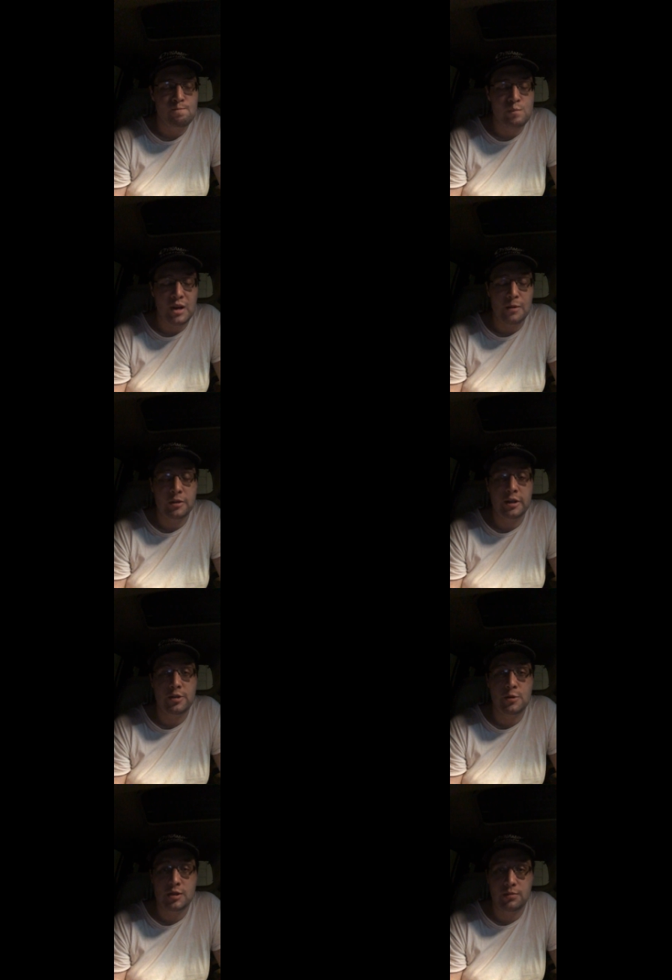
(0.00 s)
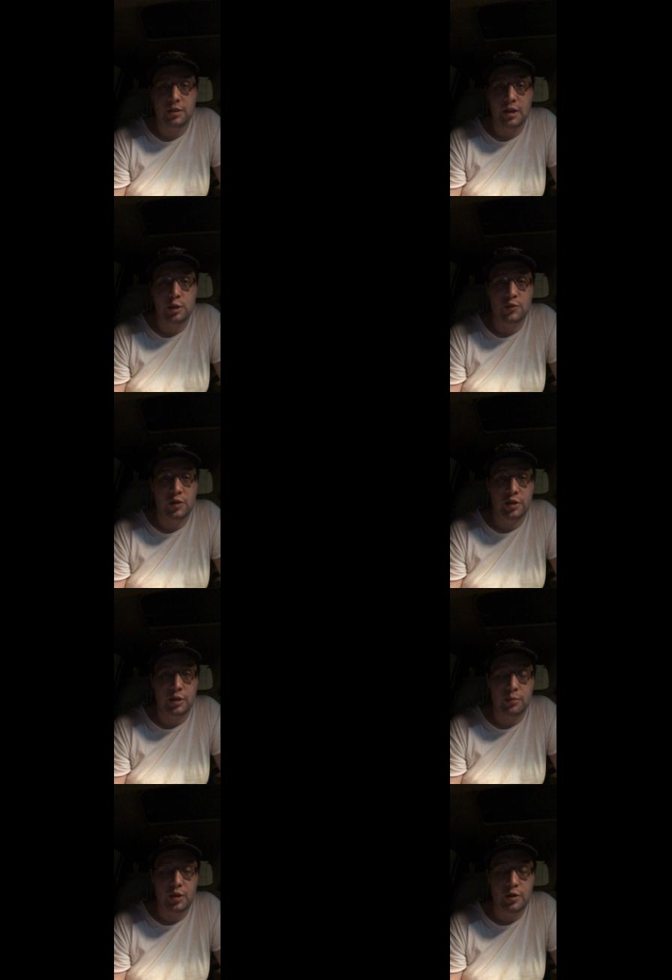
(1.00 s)
But I'm going to do something else for the
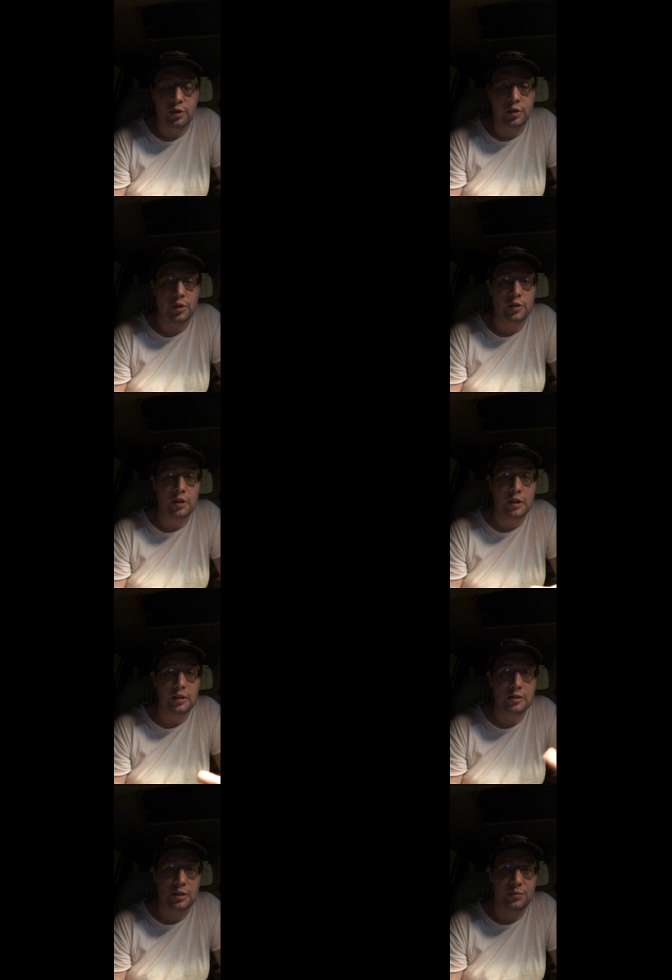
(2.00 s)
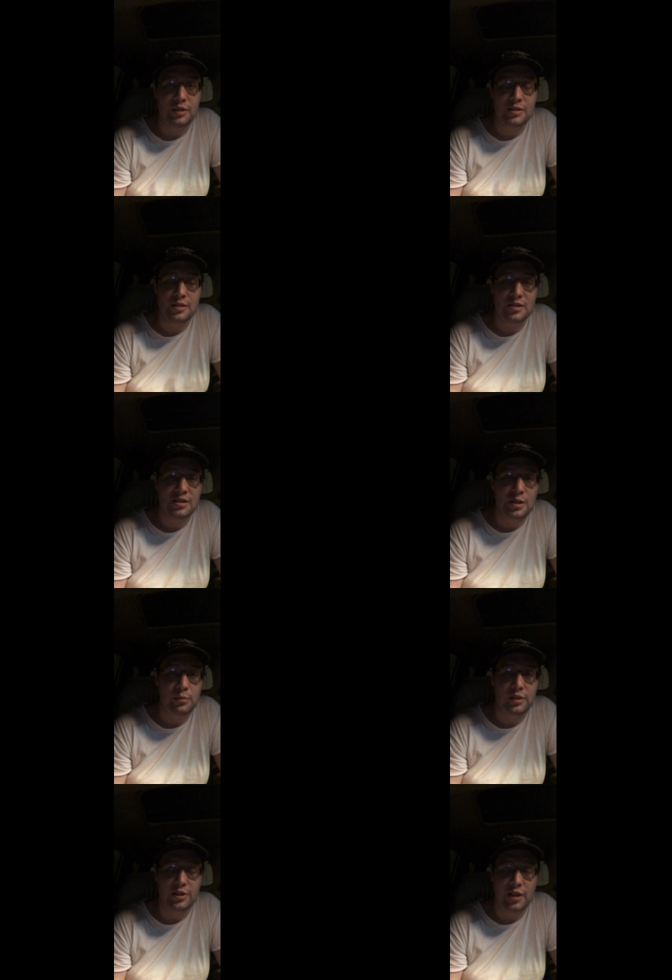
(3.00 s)
computer to get something
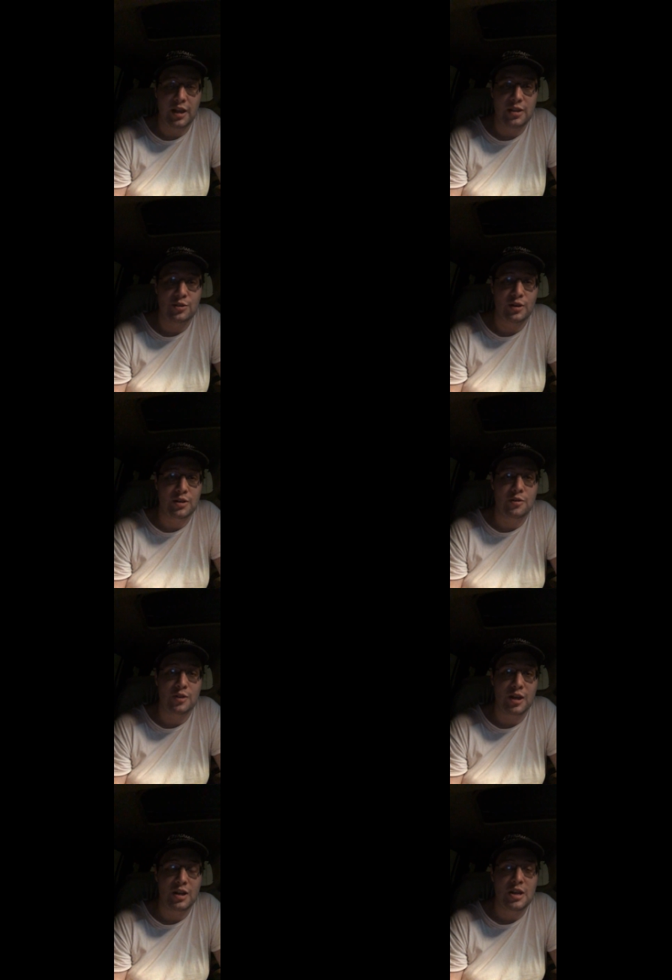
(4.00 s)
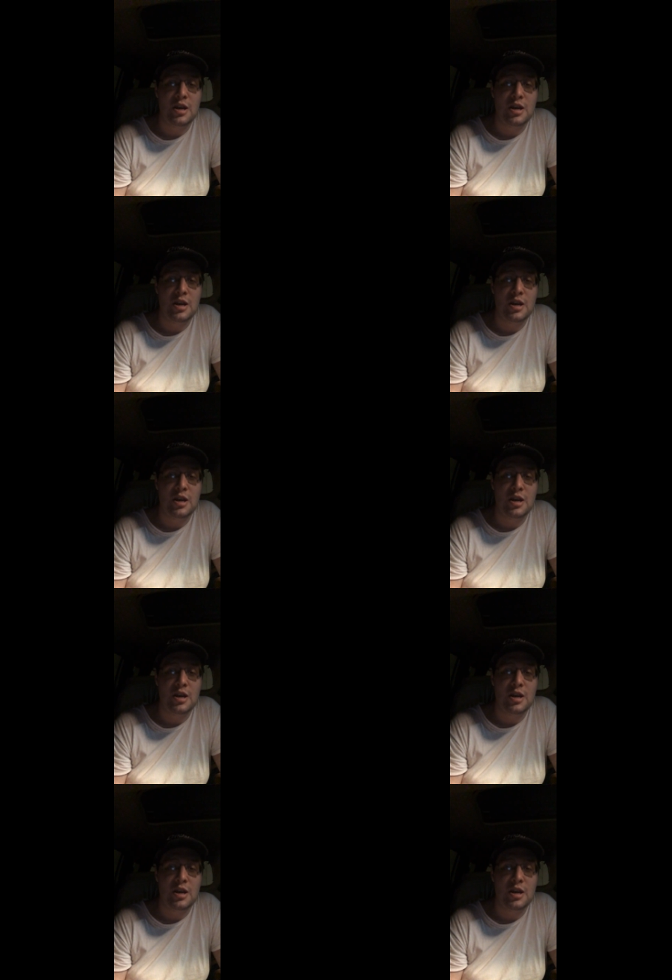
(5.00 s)
similar to that, so I can do that.